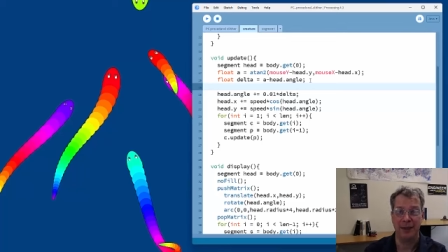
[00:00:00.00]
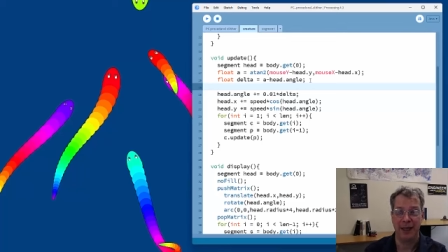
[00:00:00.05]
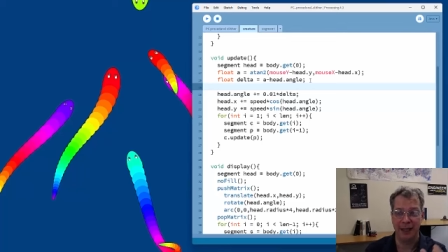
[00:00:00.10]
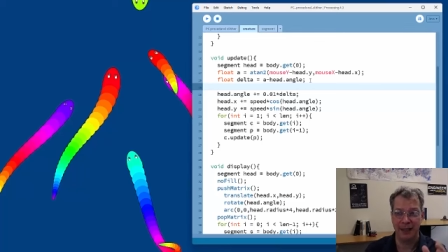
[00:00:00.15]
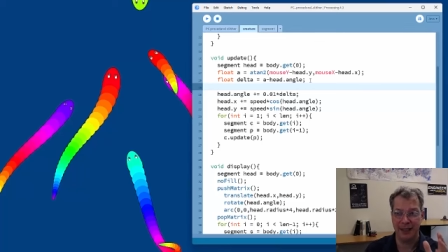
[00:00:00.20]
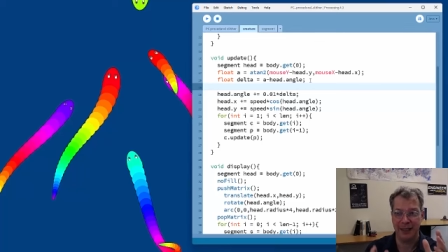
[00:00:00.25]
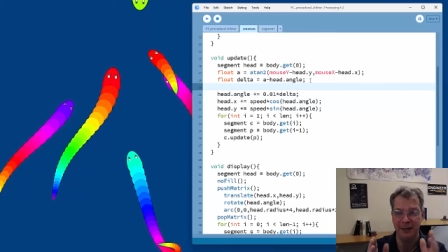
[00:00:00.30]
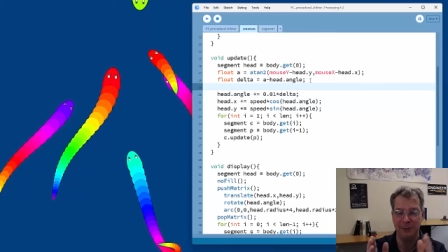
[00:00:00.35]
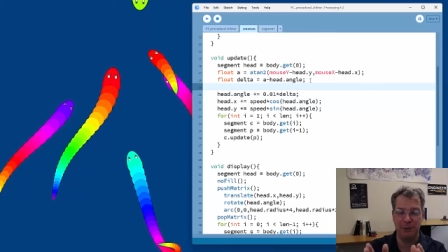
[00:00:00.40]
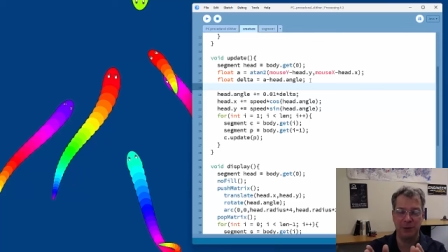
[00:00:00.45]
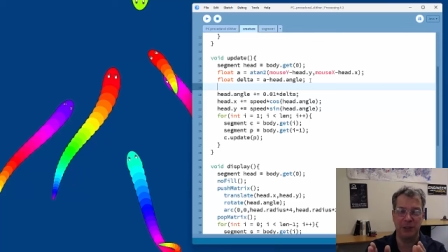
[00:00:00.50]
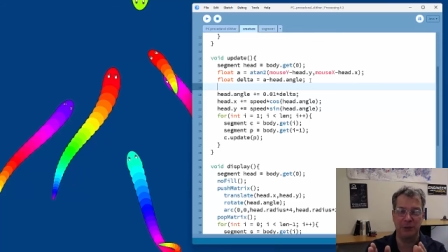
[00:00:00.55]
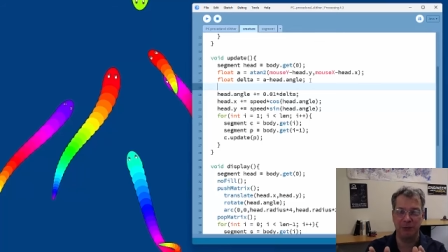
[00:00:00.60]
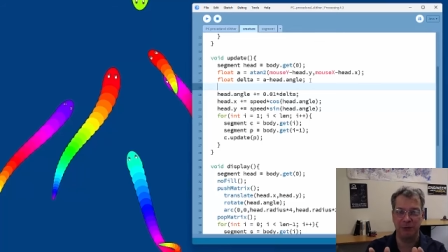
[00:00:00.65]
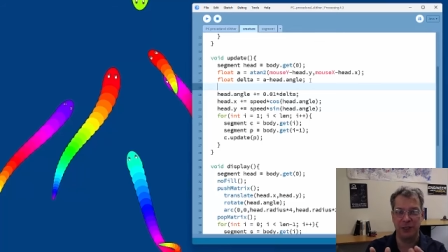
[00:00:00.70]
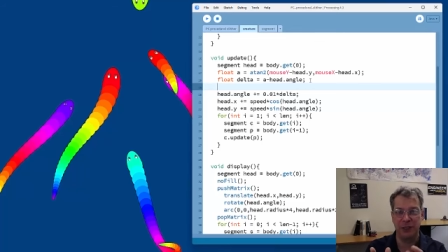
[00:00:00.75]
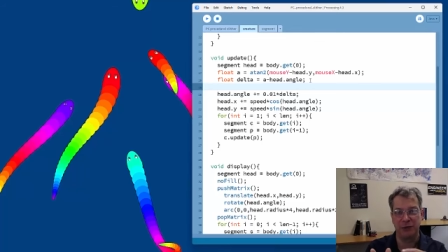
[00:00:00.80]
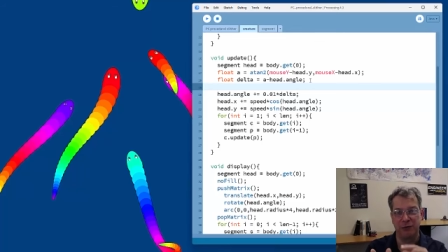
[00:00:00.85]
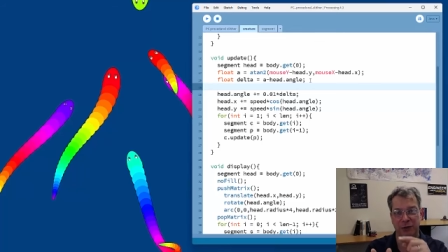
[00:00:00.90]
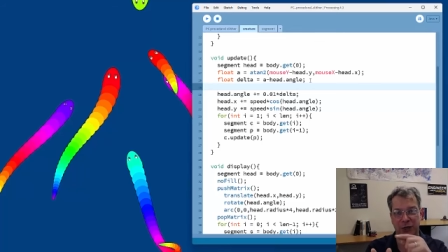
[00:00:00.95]
That keeps
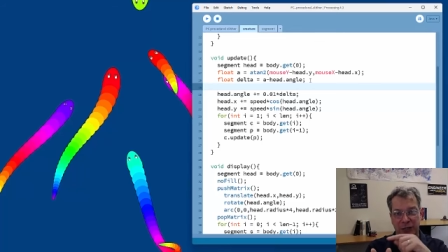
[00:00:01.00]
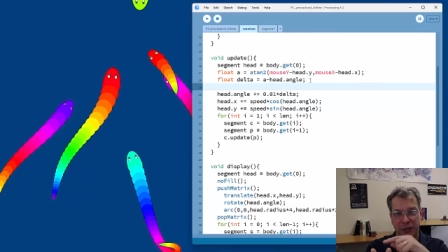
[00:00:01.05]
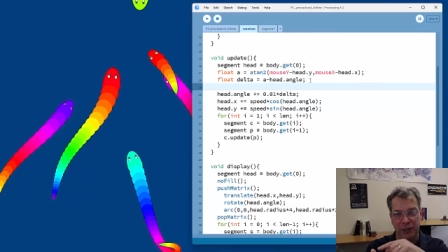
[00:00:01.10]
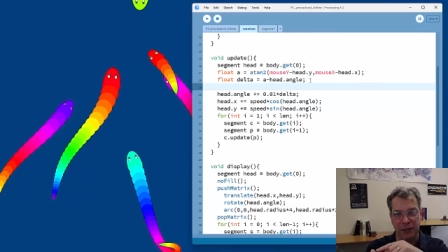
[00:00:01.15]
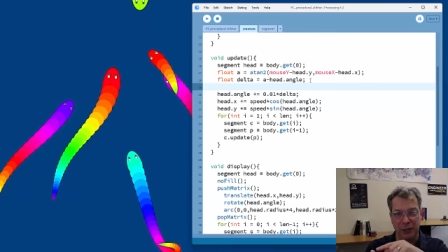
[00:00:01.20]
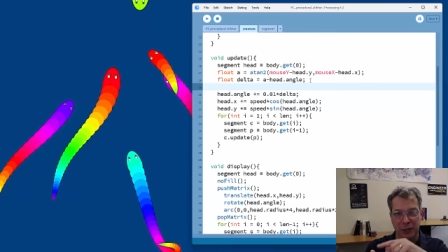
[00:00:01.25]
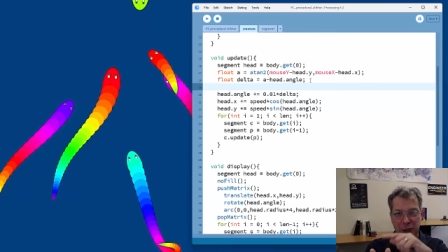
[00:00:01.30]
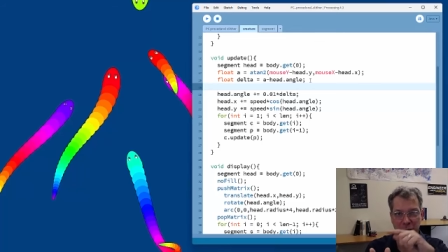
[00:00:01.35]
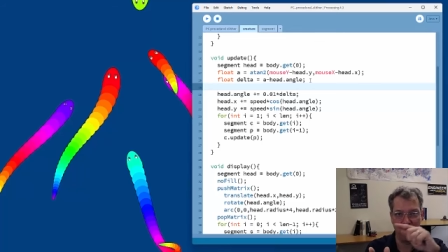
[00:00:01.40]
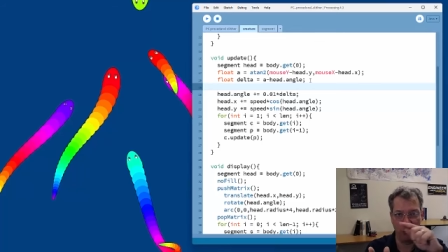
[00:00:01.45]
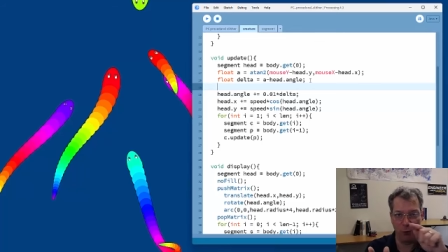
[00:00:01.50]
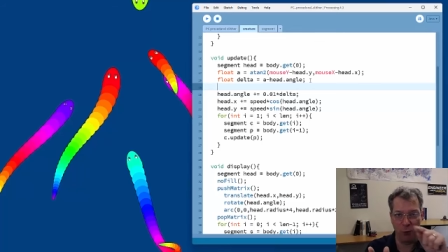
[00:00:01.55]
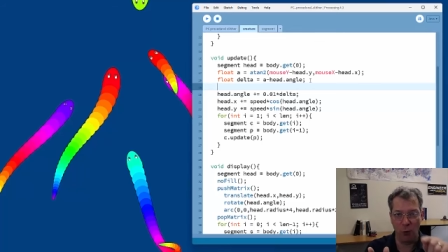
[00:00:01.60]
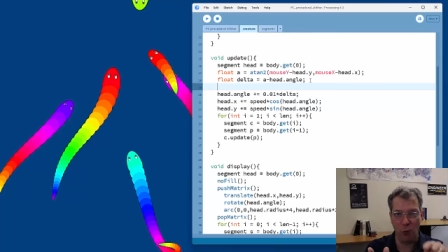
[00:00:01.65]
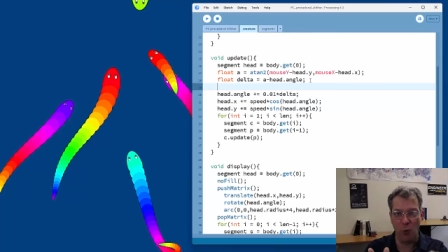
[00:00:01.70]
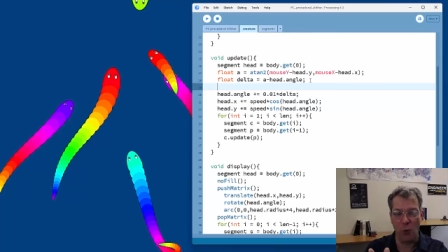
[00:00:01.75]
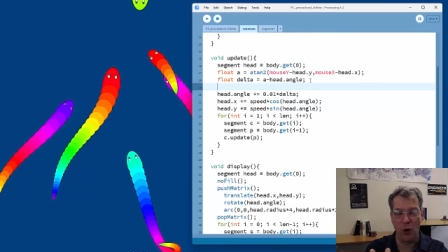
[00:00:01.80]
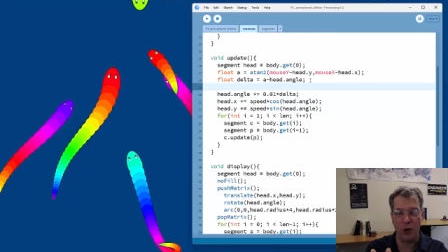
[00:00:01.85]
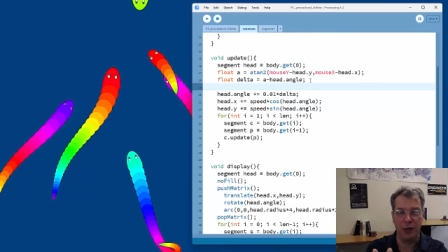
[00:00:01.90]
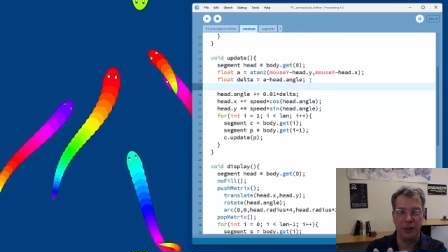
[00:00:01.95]
it restricted to
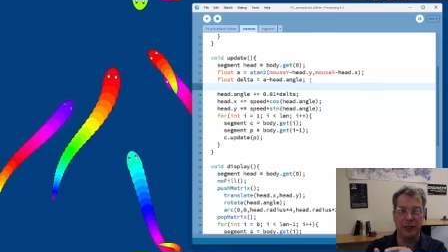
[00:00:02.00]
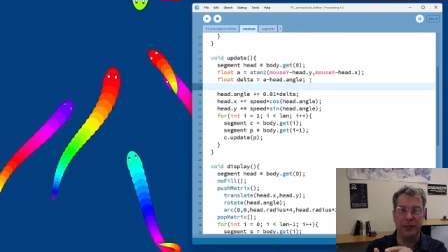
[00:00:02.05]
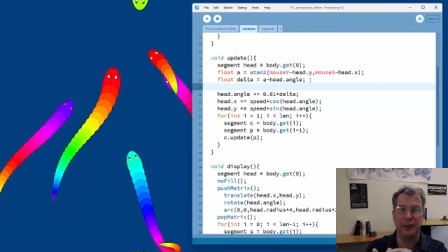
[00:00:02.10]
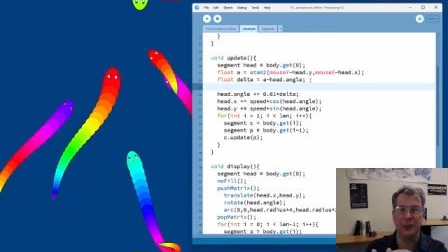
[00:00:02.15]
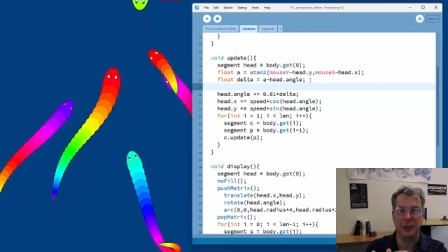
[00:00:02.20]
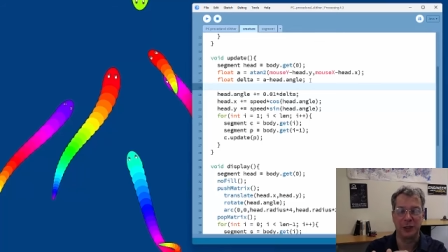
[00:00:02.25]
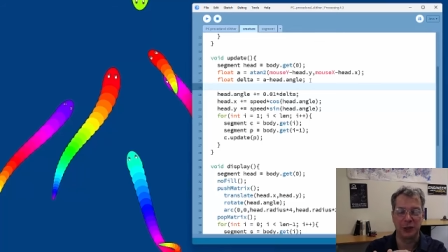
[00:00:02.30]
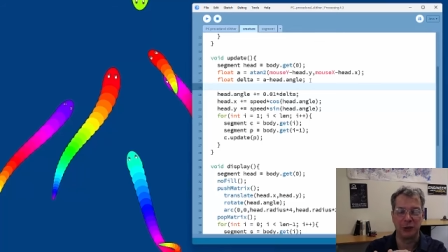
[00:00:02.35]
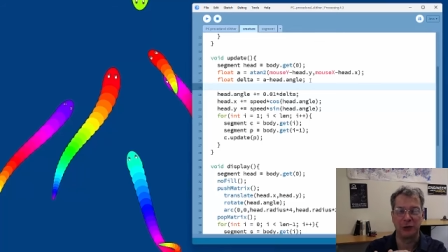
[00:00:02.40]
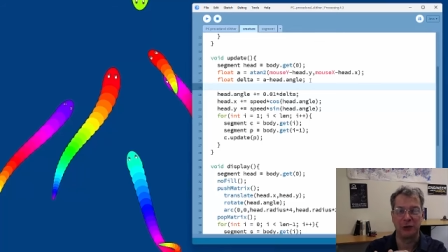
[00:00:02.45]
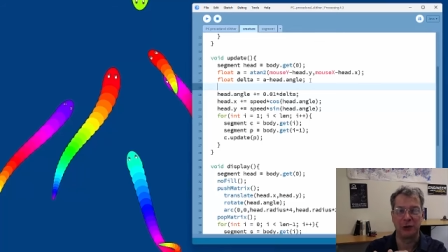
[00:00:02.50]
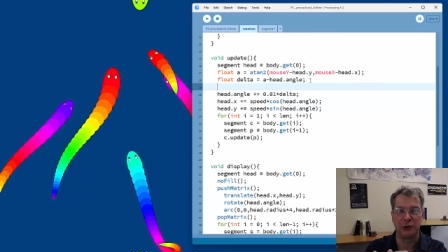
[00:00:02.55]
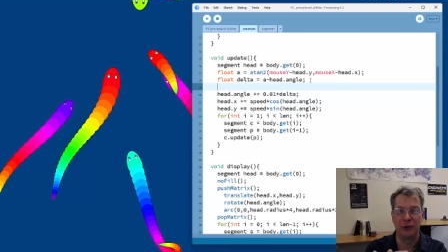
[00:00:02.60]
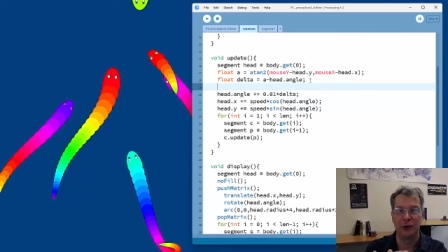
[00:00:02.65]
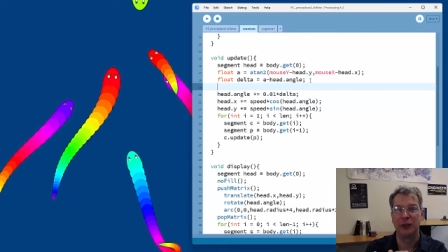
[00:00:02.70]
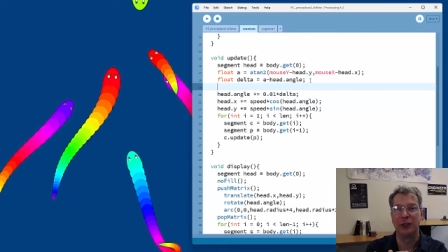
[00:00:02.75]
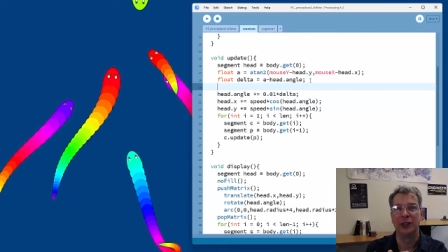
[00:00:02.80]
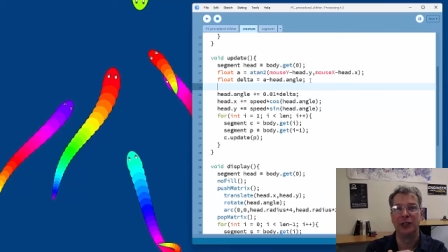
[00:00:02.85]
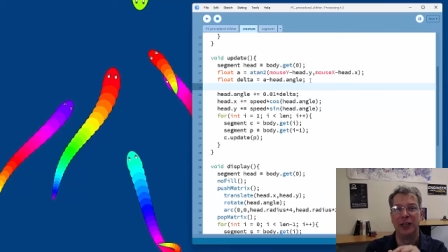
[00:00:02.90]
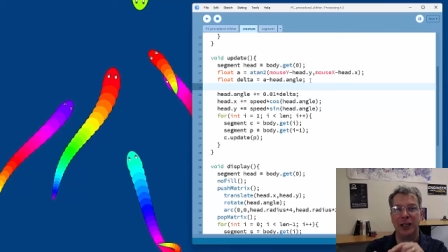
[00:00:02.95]
one
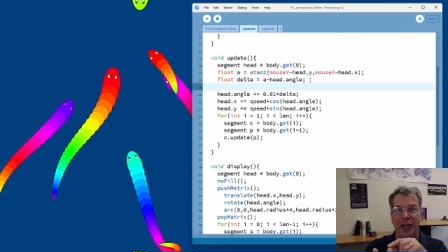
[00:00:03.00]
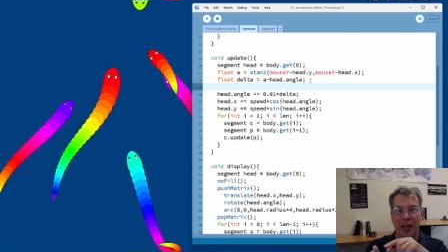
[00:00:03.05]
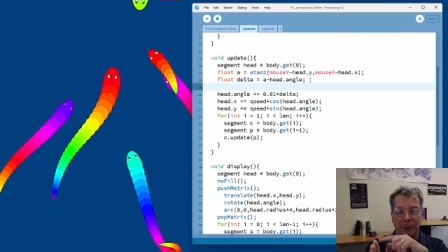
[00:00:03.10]
circle,